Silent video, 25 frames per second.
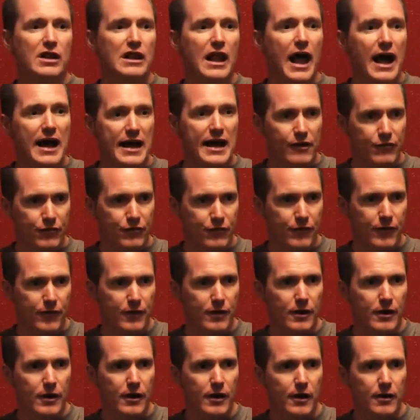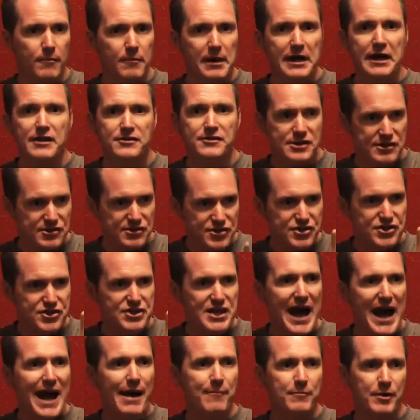life because it's
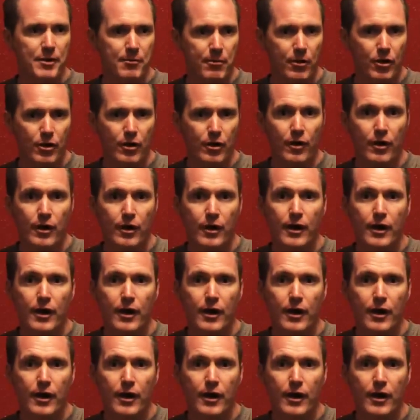damnable.